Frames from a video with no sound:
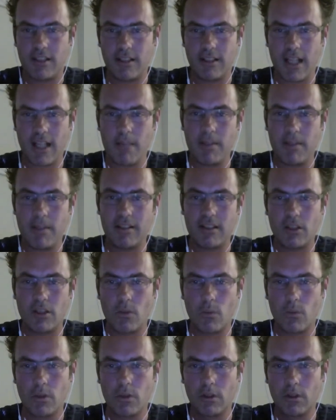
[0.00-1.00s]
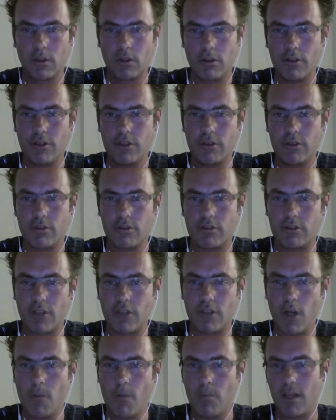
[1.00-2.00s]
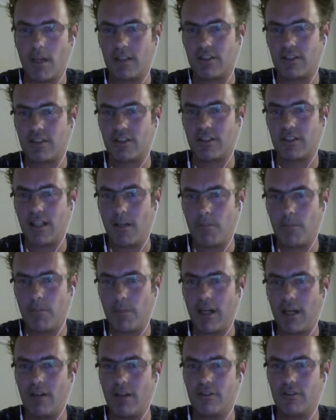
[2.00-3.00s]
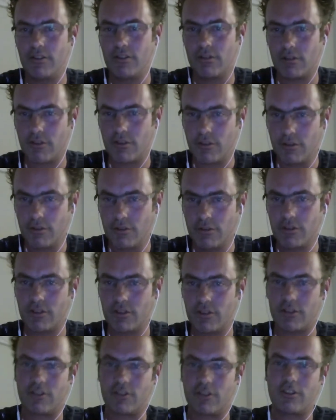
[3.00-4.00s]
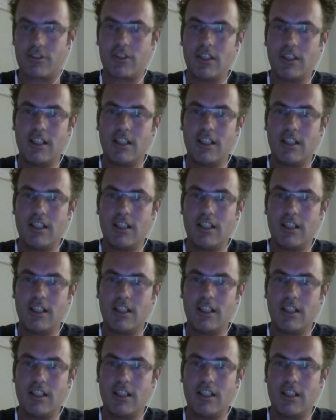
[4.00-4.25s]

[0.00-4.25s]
A/B testing will learn you so much about your users